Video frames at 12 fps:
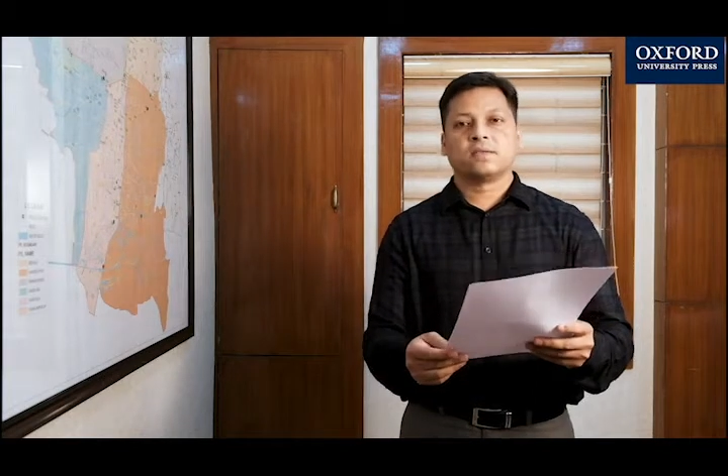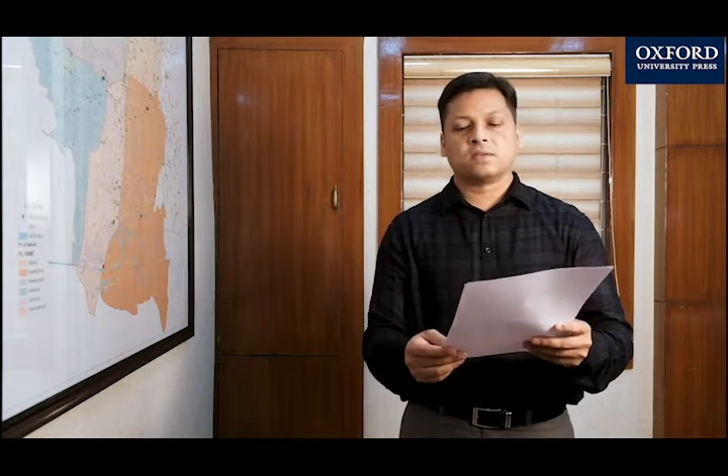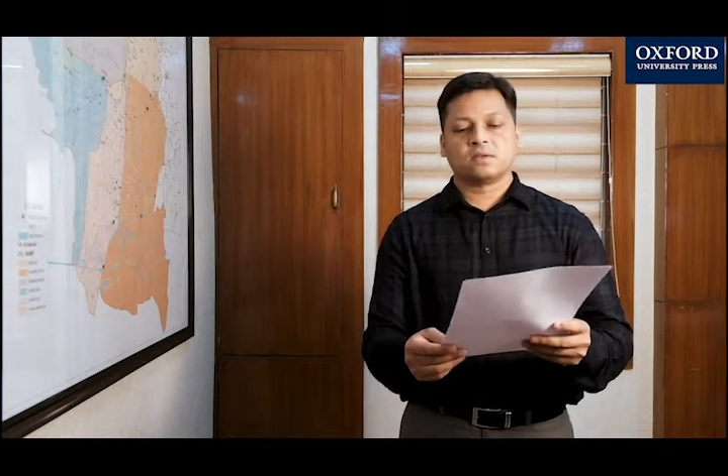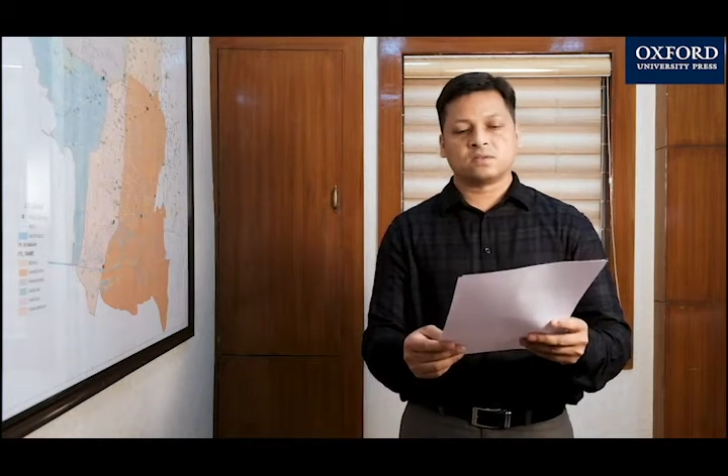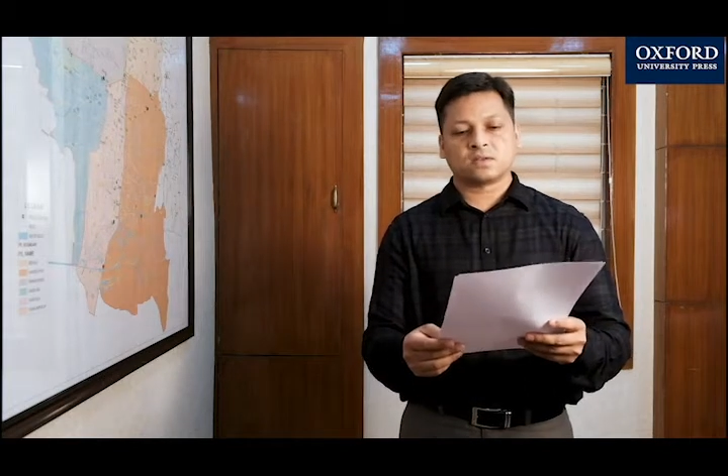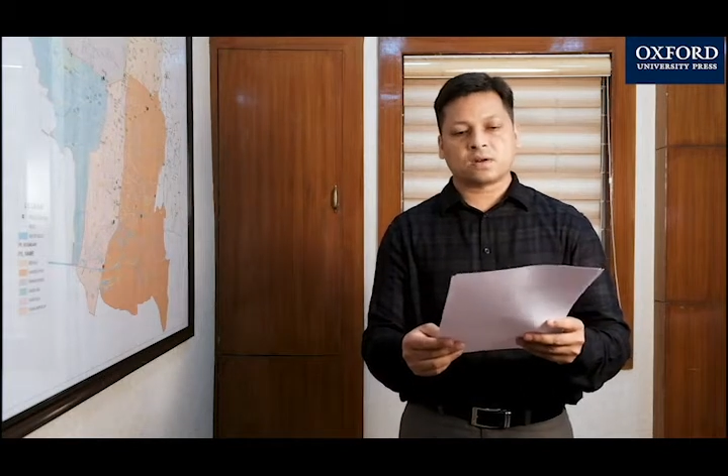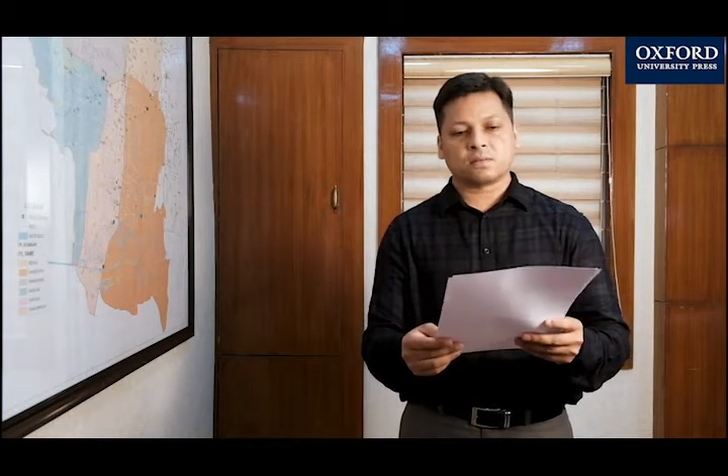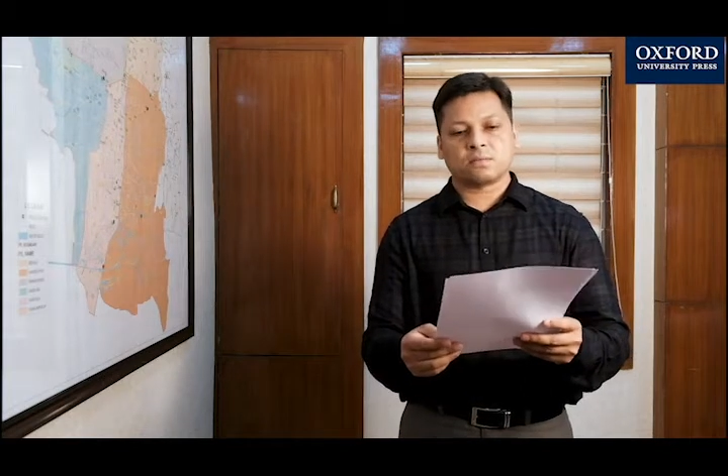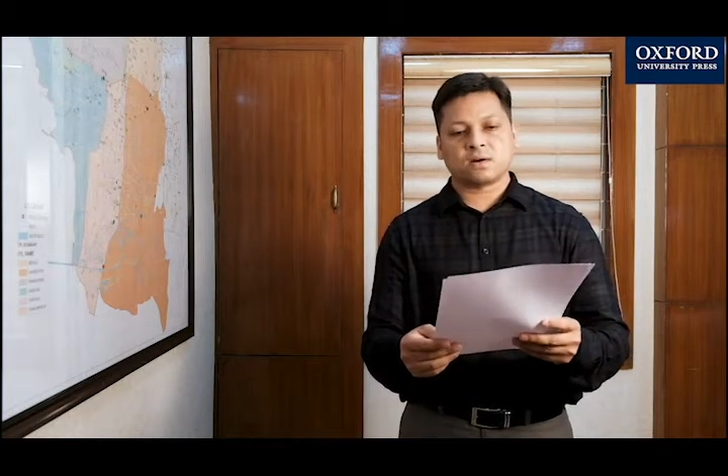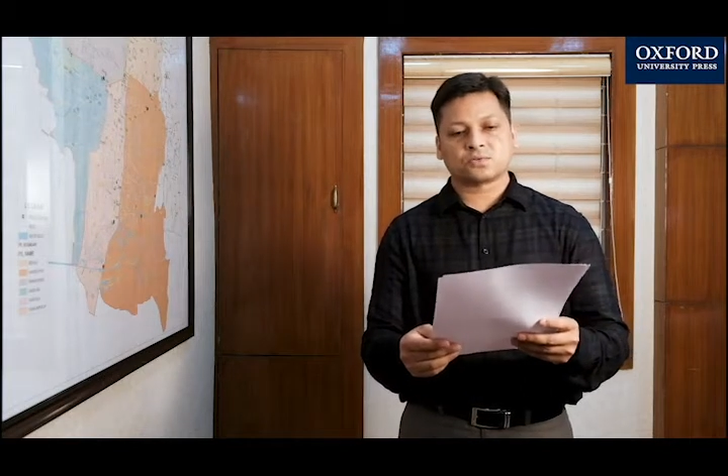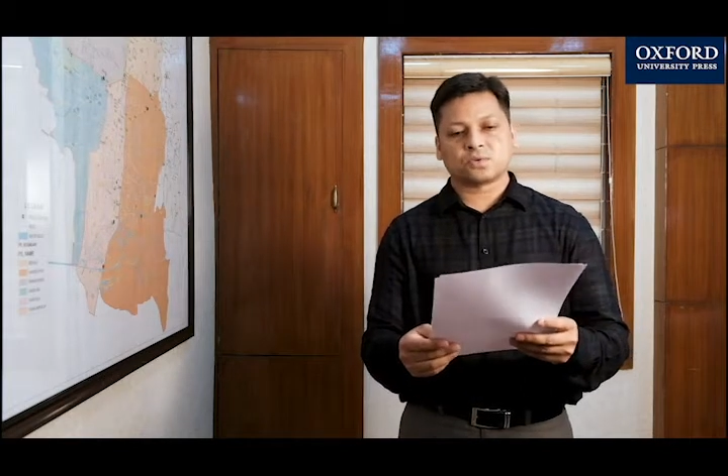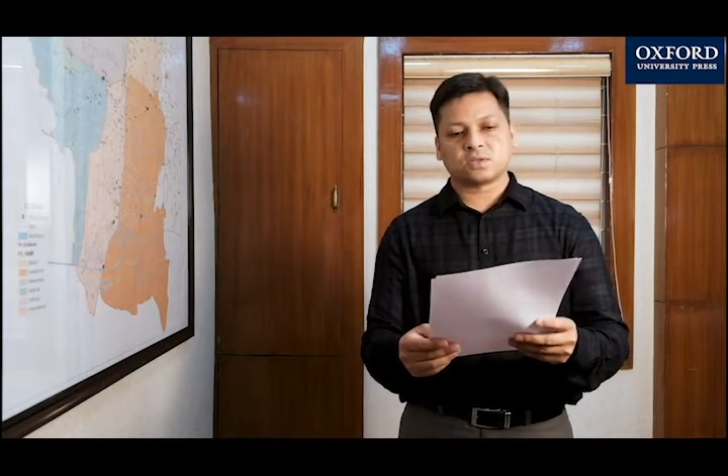This is a 10
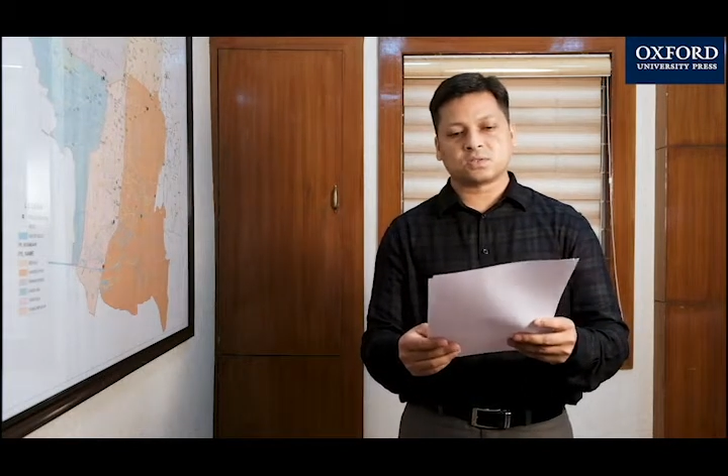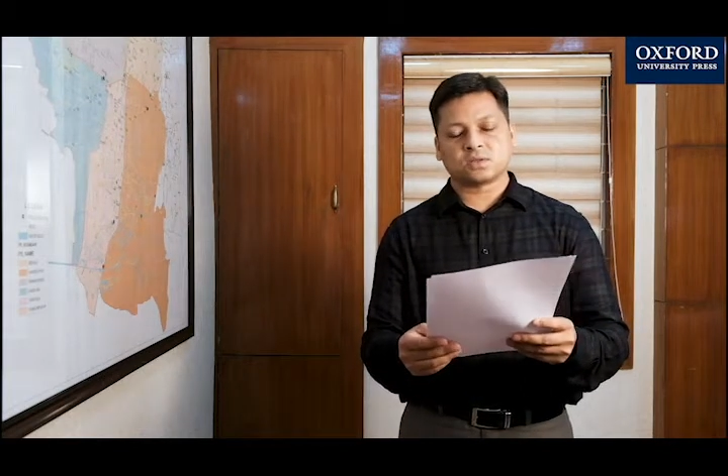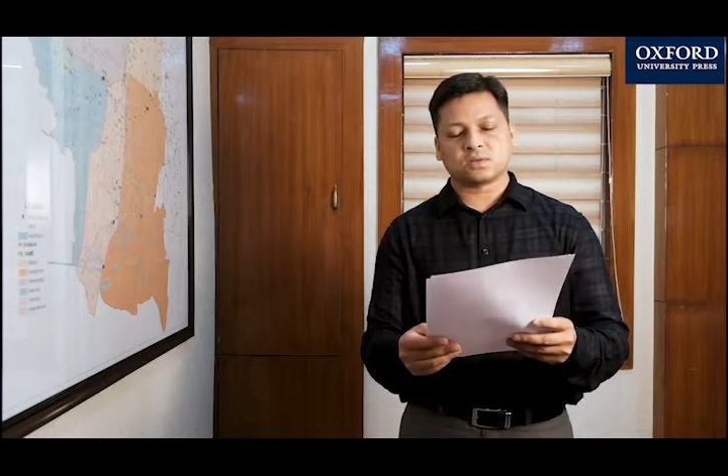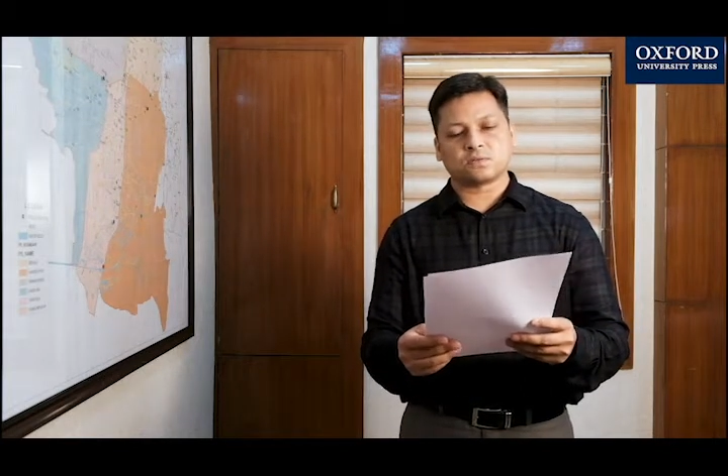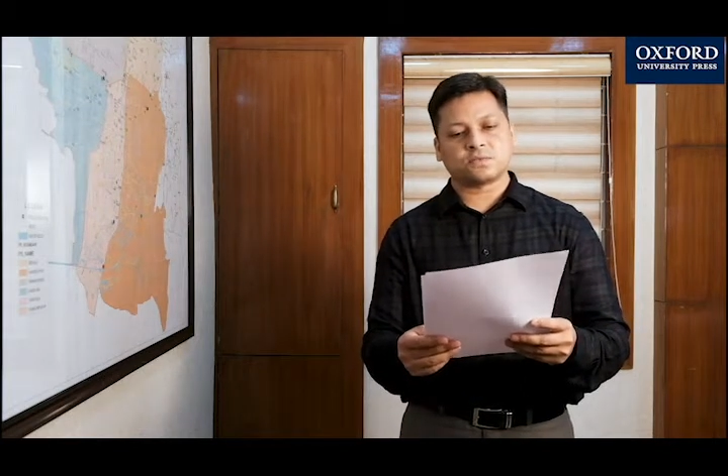marks question.